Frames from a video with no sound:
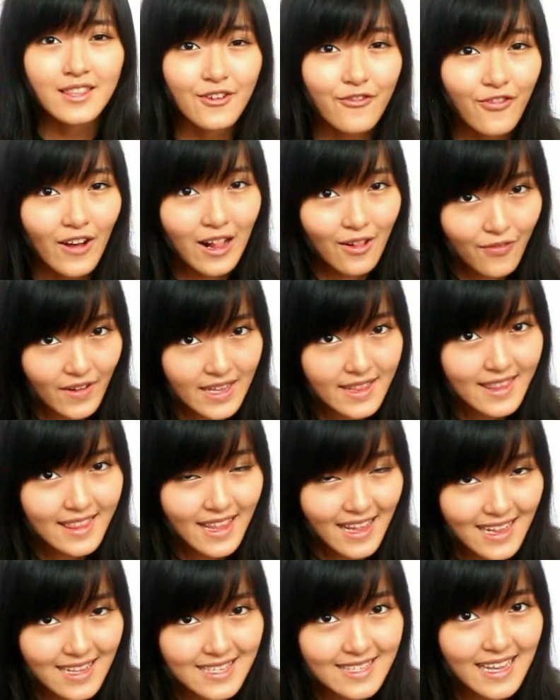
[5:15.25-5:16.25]
the velvet
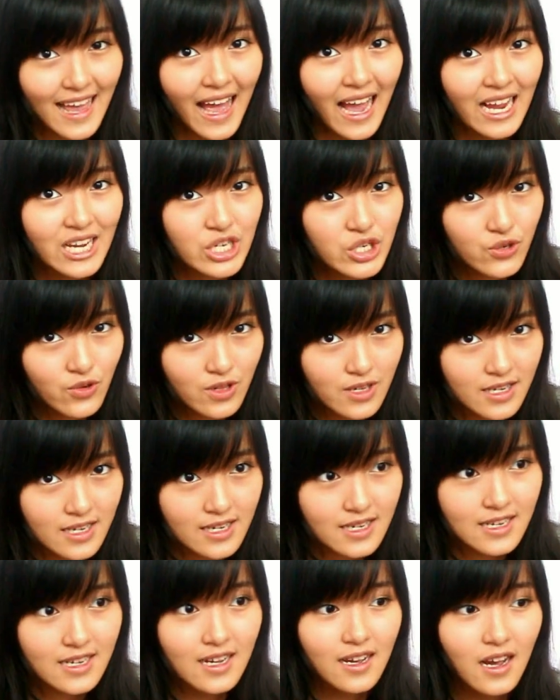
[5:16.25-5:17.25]
nails
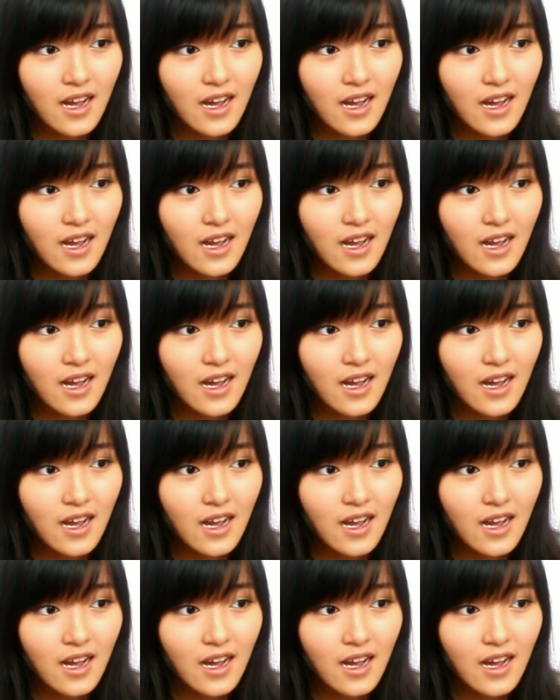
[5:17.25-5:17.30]
actually,